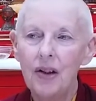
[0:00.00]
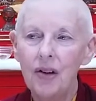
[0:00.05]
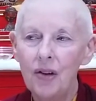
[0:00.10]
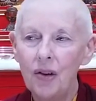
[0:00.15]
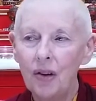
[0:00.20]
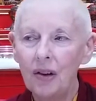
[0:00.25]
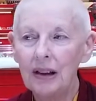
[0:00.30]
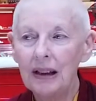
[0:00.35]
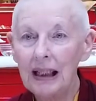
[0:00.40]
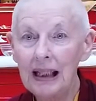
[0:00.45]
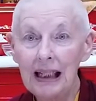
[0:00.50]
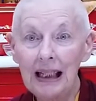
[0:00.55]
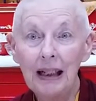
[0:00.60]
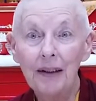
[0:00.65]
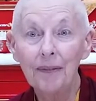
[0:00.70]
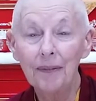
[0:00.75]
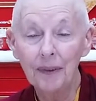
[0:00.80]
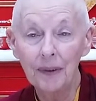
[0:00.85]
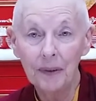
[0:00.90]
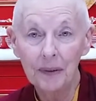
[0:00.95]
not getting
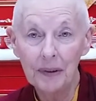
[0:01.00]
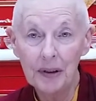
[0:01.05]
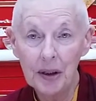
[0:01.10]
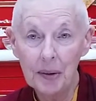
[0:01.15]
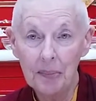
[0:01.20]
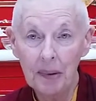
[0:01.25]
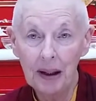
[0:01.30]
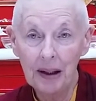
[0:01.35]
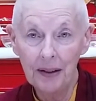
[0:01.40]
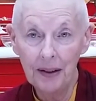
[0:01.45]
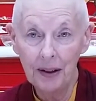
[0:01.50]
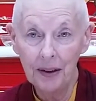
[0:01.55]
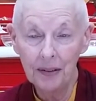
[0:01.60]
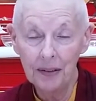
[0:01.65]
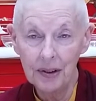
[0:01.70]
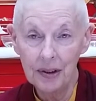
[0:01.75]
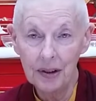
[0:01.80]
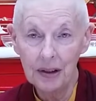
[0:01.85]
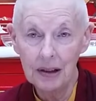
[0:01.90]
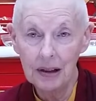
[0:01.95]
influenced by
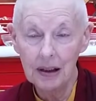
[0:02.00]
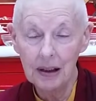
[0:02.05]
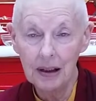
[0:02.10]
those